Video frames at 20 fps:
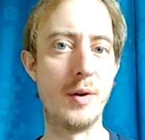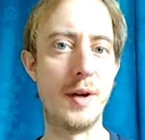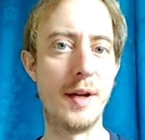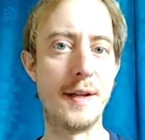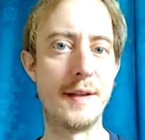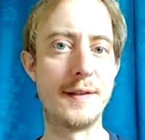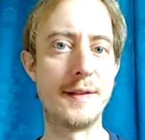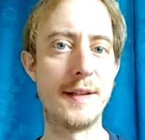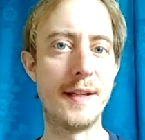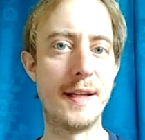
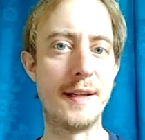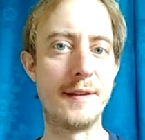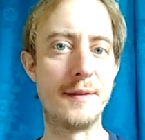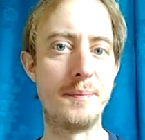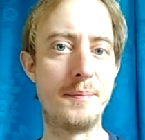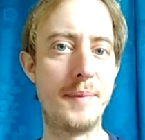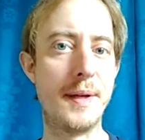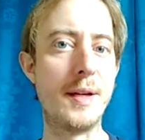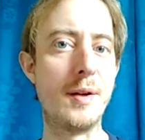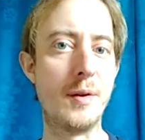It's
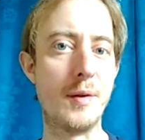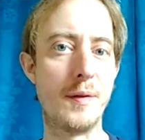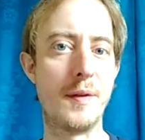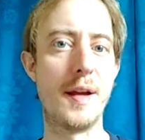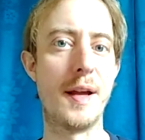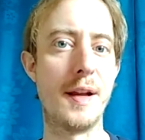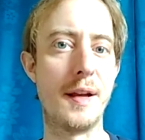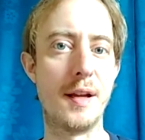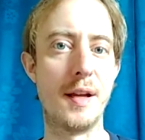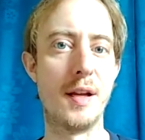bigger
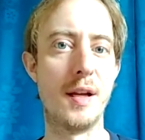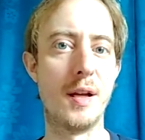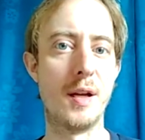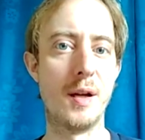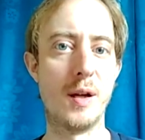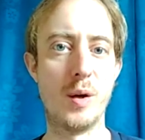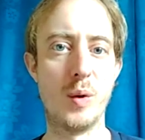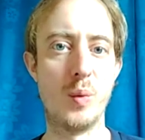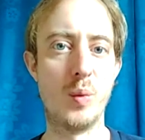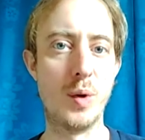than
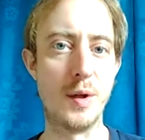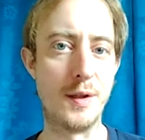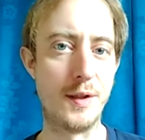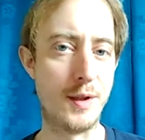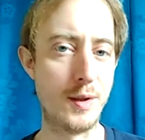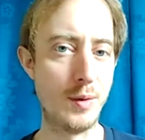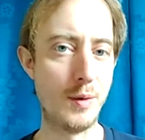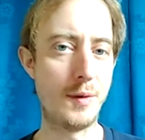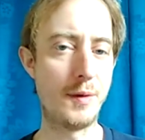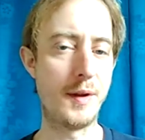what
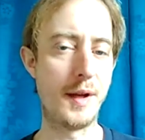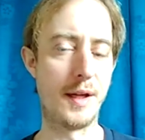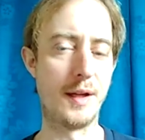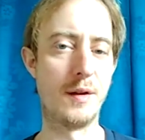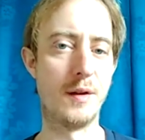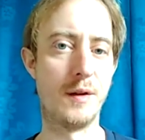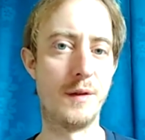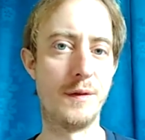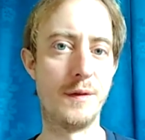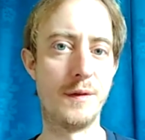you think
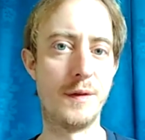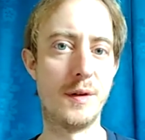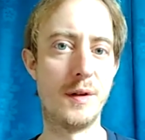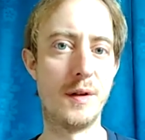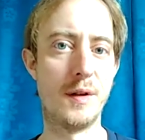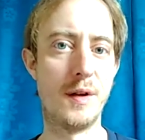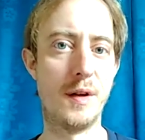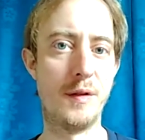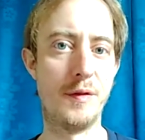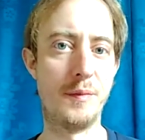of
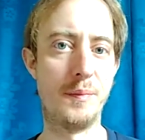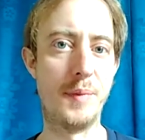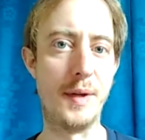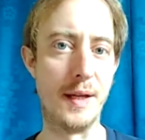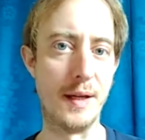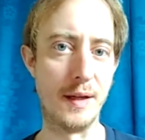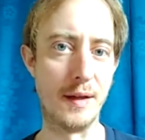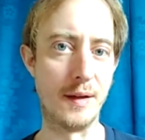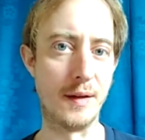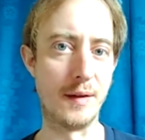
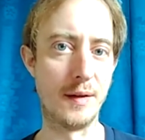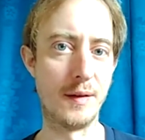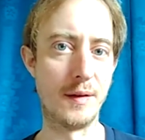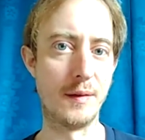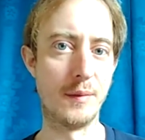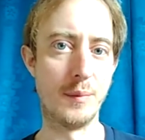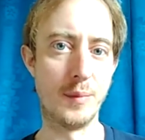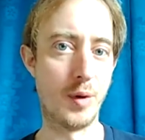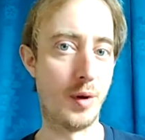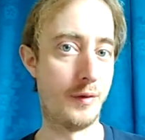being
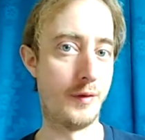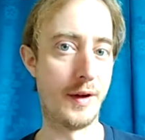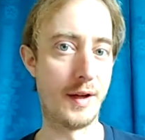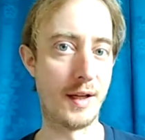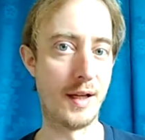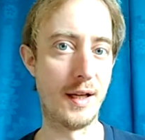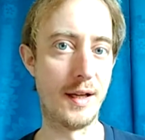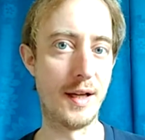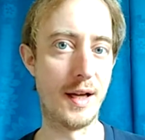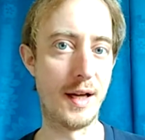
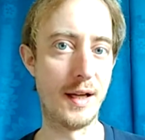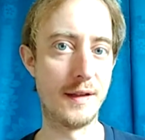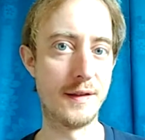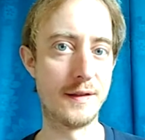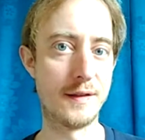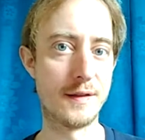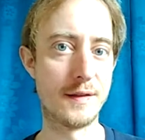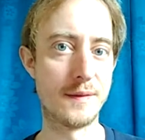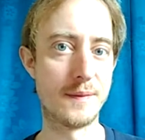perfectly nice.